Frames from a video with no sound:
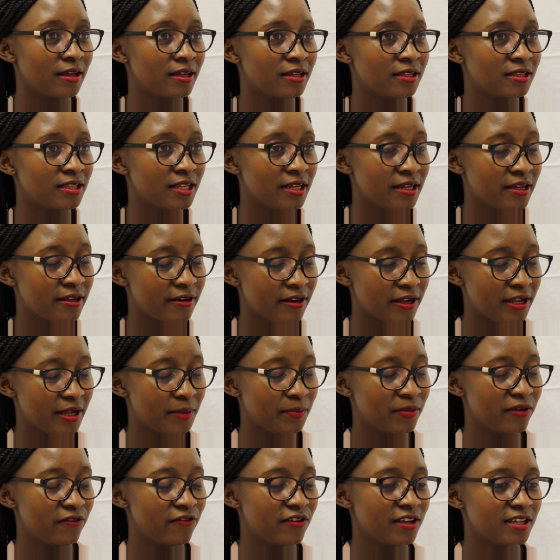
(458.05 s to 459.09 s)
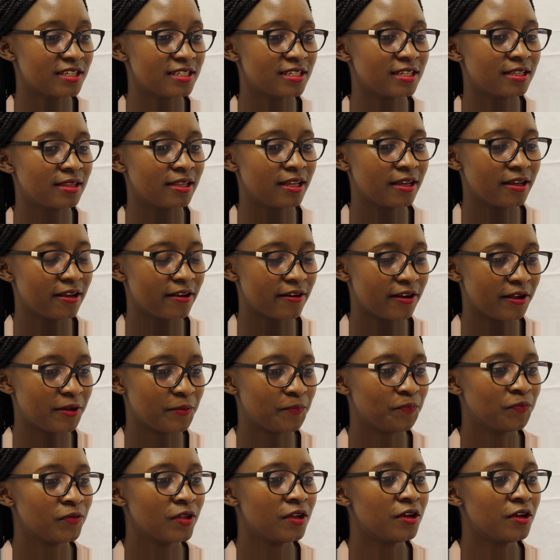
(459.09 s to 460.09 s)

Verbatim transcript: a degree, a BVSC degree.